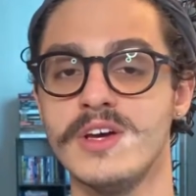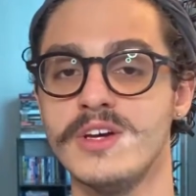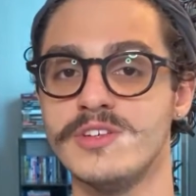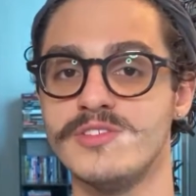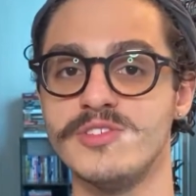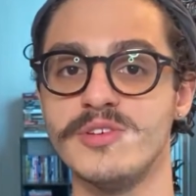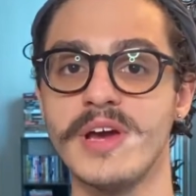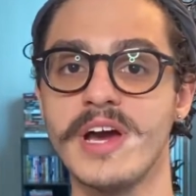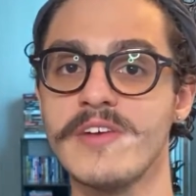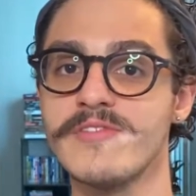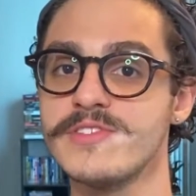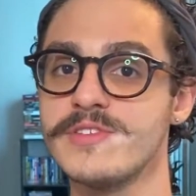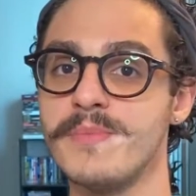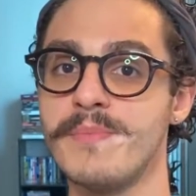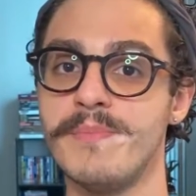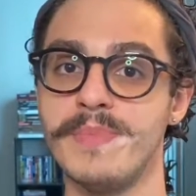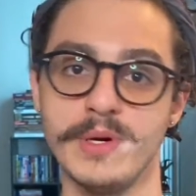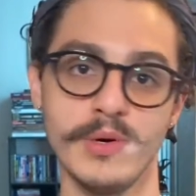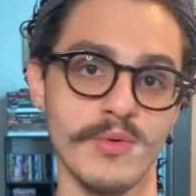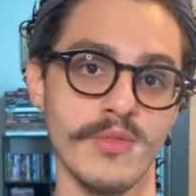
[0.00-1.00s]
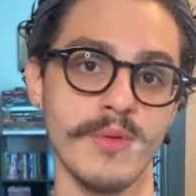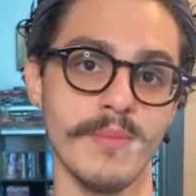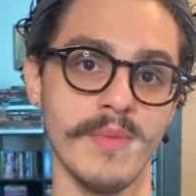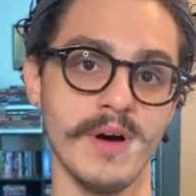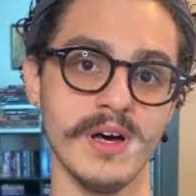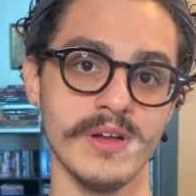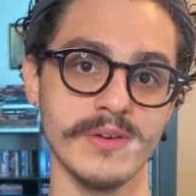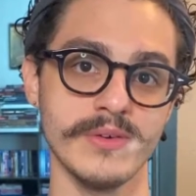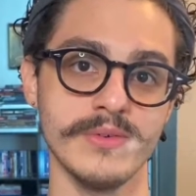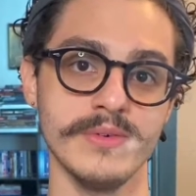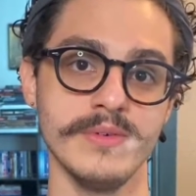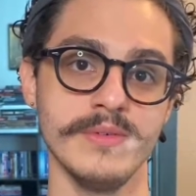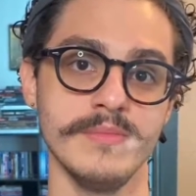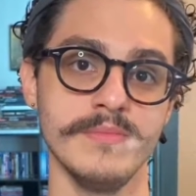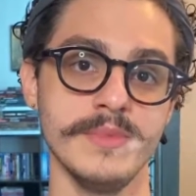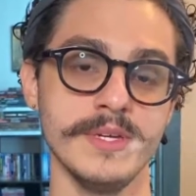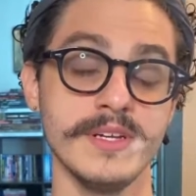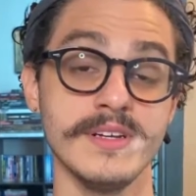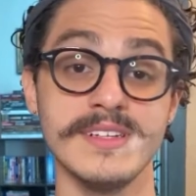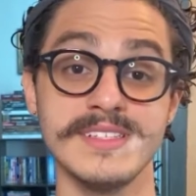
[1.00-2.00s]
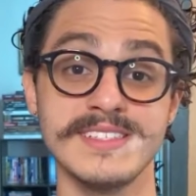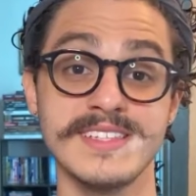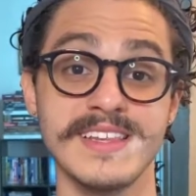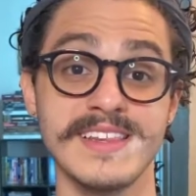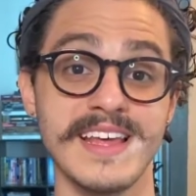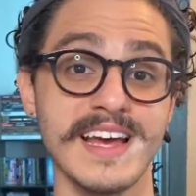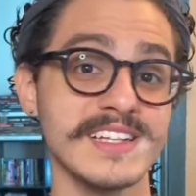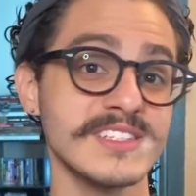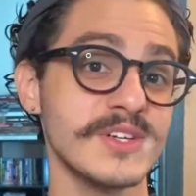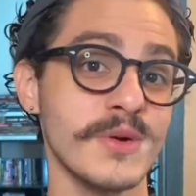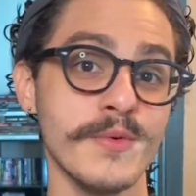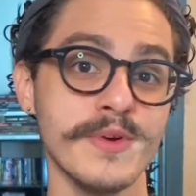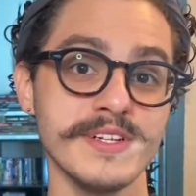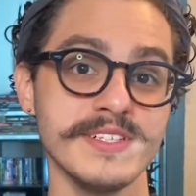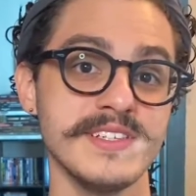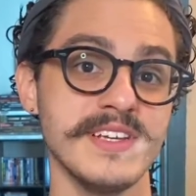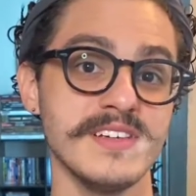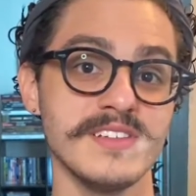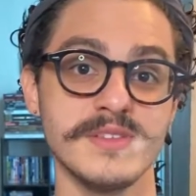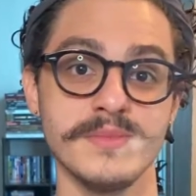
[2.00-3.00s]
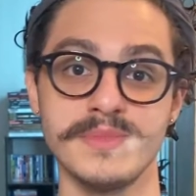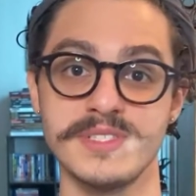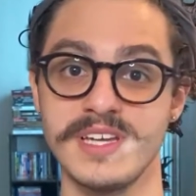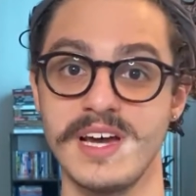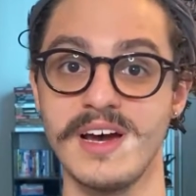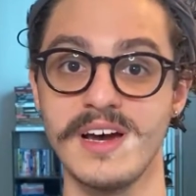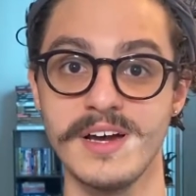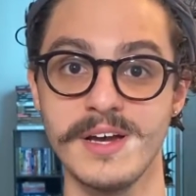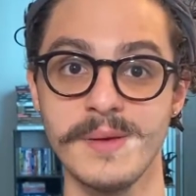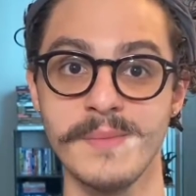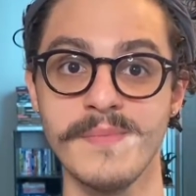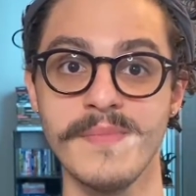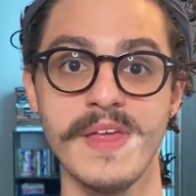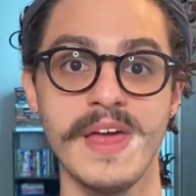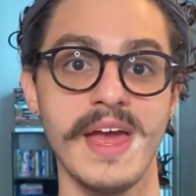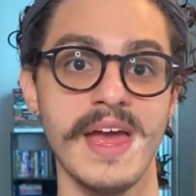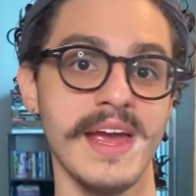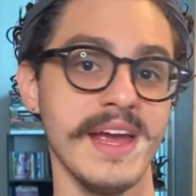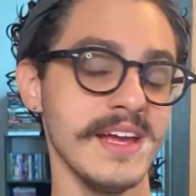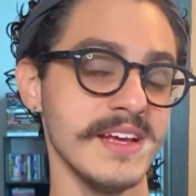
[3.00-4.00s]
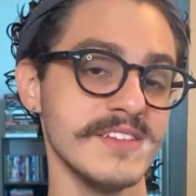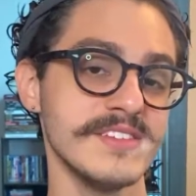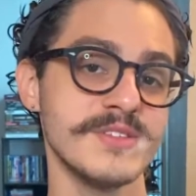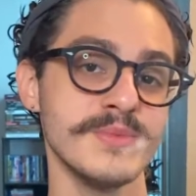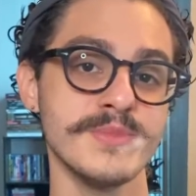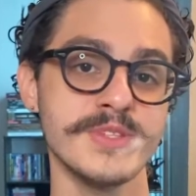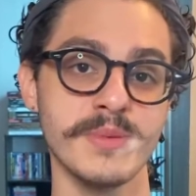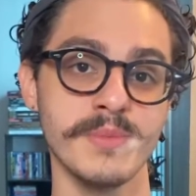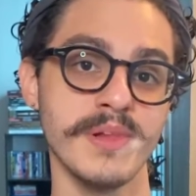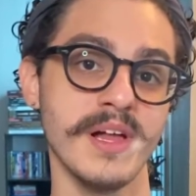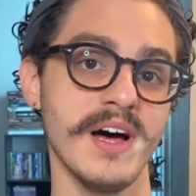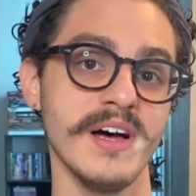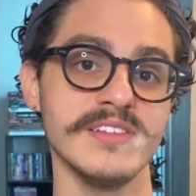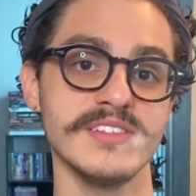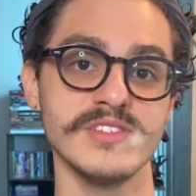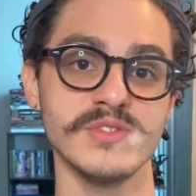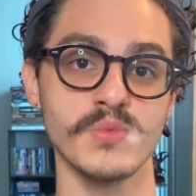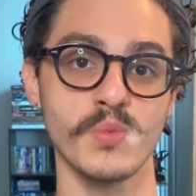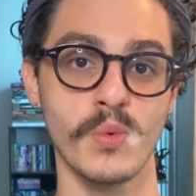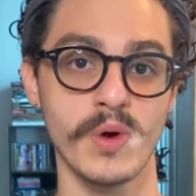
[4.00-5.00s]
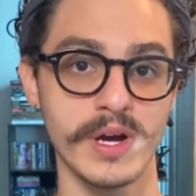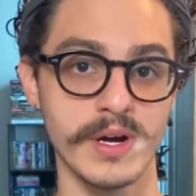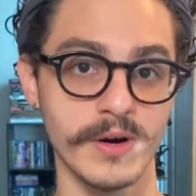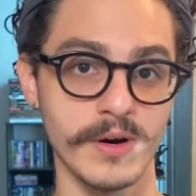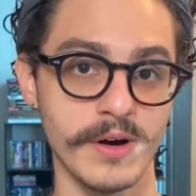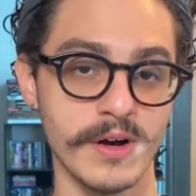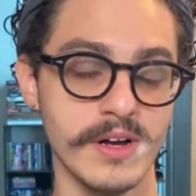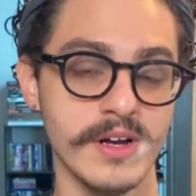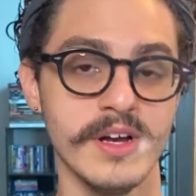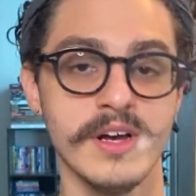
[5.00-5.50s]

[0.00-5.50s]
Do you have to build the model? Because that's going to take some time and some supplies as well.